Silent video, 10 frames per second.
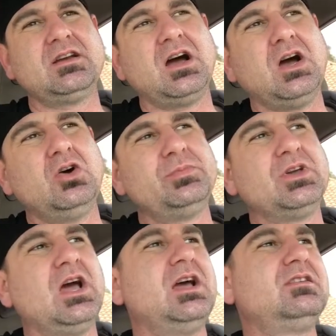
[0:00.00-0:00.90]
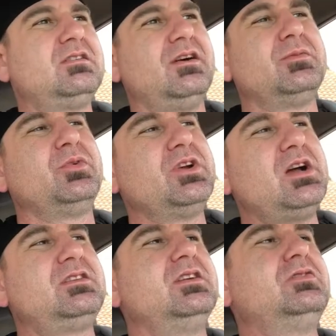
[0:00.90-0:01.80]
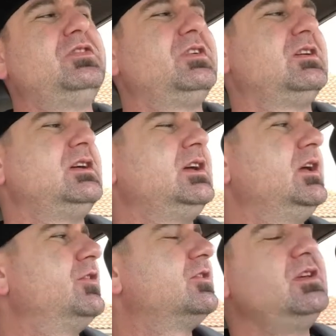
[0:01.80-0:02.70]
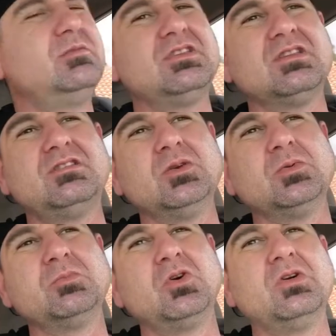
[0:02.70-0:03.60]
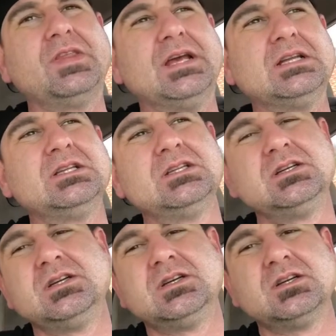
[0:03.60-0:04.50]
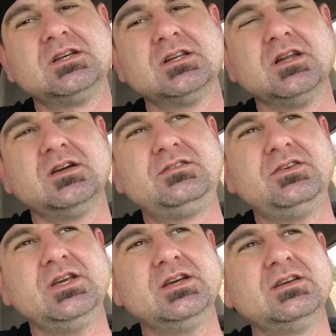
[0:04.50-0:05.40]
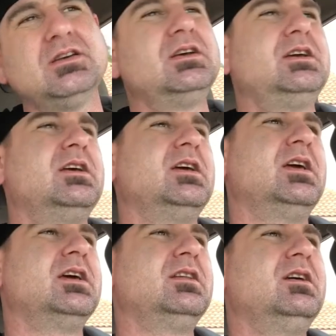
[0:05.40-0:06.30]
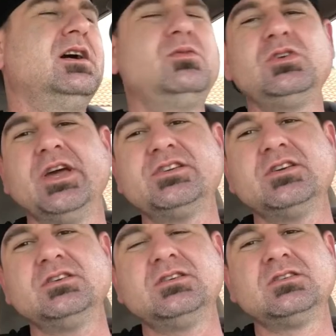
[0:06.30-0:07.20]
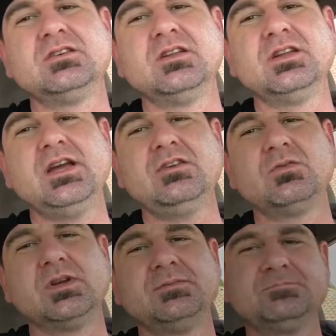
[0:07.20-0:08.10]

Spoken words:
I hope you guys are productive. If your team's in the Super Bowl, then good luck to you, and we'll catch you on the next one.